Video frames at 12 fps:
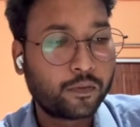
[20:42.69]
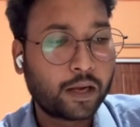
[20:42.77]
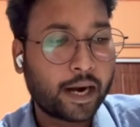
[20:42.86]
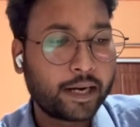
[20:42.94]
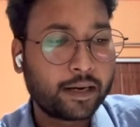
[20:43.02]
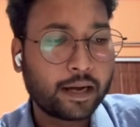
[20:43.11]

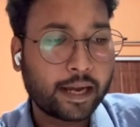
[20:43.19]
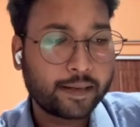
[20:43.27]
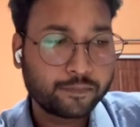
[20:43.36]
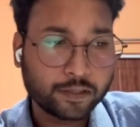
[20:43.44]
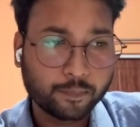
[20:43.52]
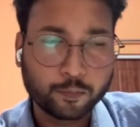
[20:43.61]
and I am
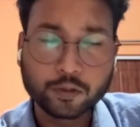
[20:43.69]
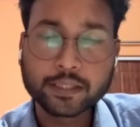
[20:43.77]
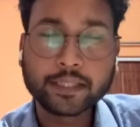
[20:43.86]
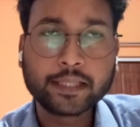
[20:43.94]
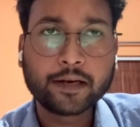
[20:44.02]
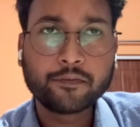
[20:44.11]

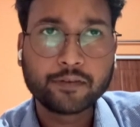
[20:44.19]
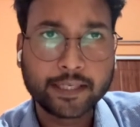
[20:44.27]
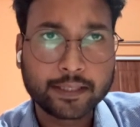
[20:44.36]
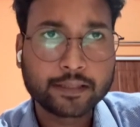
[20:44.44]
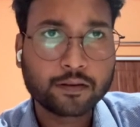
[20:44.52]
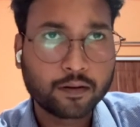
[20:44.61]
supposing that
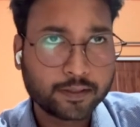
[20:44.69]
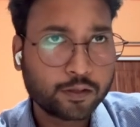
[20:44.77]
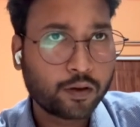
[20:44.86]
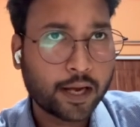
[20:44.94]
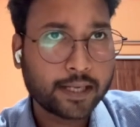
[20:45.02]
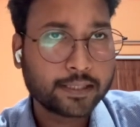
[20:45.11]
fetus also
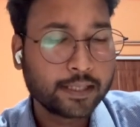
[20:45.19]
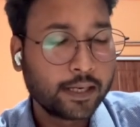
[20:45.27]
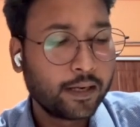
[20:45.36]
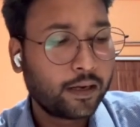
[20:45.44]
has